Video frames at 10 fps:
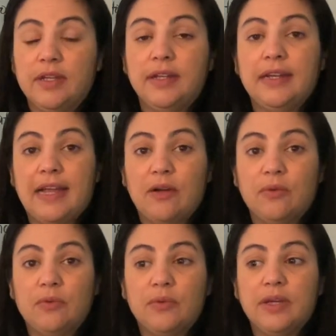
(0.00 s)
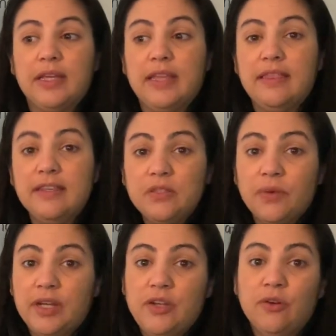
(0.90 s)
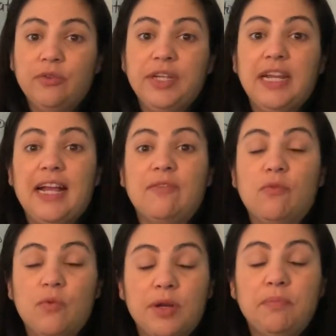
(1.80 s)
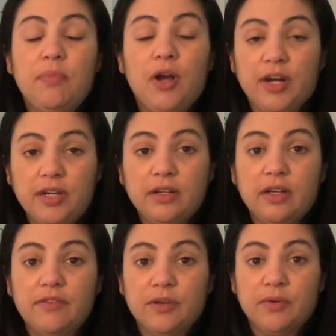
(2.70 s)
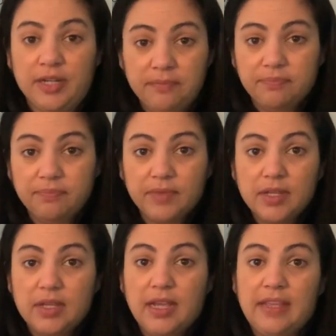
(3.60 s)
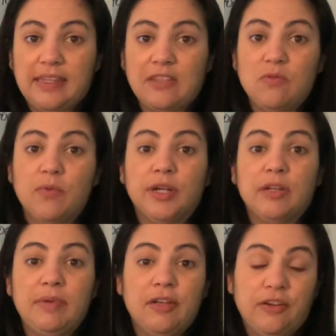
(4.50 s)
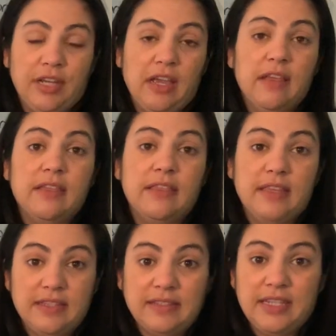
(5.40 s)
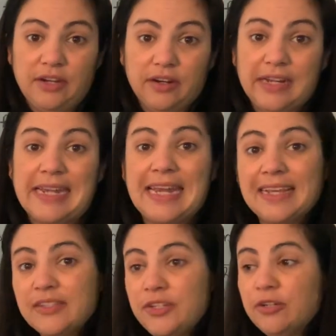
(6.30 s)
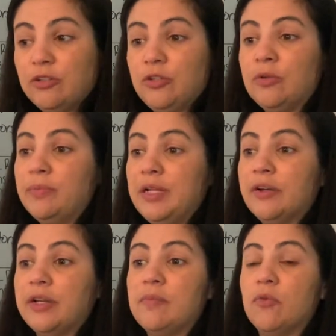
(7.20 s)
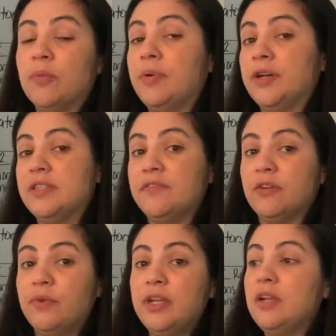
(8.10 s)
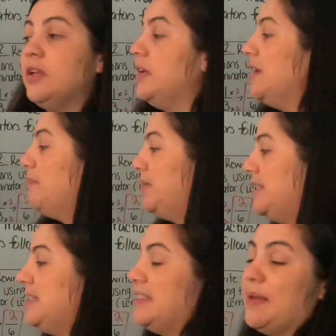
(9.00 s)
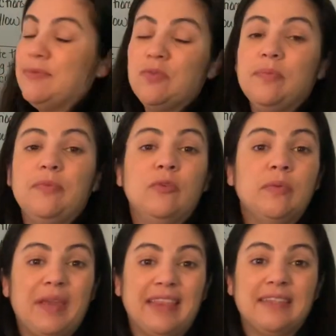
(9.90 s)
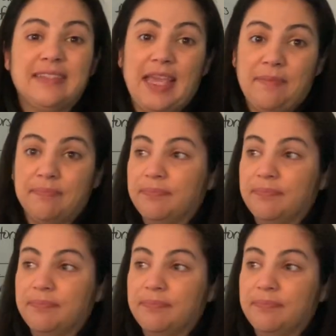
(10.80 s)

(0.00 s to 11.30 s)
Now, in this grid, you're only going to have one part of the grid, and that's what we're going to be learning this year. Next year, you'll be learning more parts of the grid, but the steps will remain the same.